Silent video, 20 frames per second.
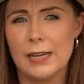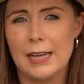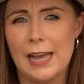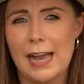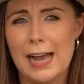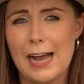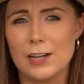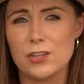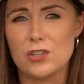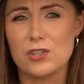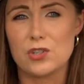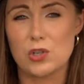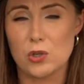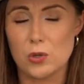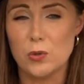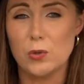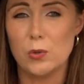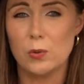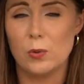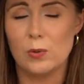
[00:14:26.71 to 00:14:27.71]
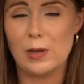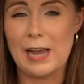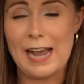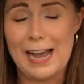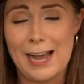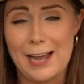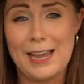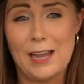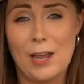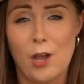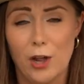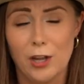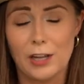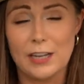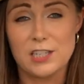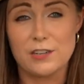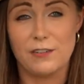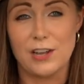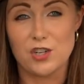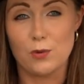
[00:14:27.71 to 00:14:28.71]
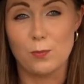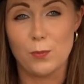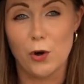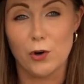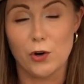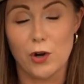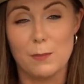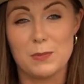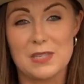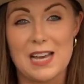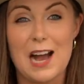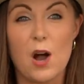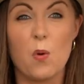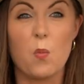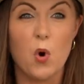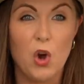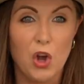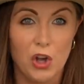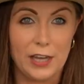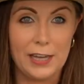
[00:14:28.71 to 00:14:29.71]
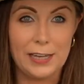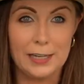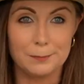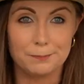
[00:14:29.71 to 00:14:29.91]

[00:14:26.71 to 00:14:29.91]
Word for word: Uh, do uh, early intervention programs are working